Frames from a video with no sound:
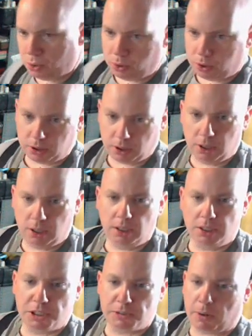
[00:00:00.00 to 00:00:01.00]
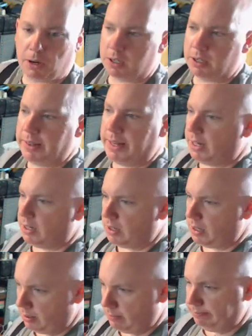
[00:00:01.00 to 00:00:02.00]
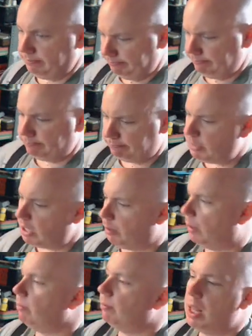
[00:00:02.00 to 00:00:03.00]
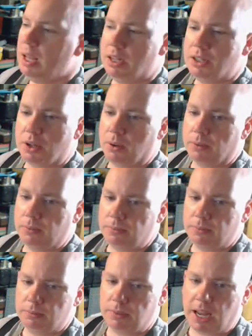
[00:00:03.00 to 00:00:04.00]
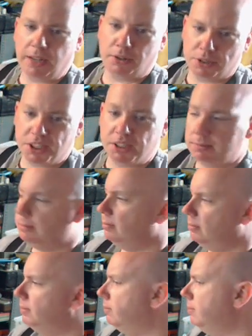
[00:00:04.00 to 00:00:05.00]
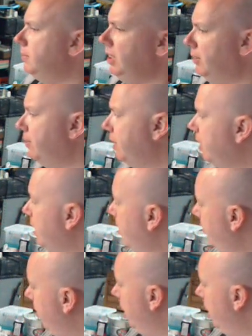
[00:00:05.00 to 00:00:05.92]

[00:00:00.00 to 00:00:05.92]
or spark in that area, anyway. So, hydrogen, you'll figure it out.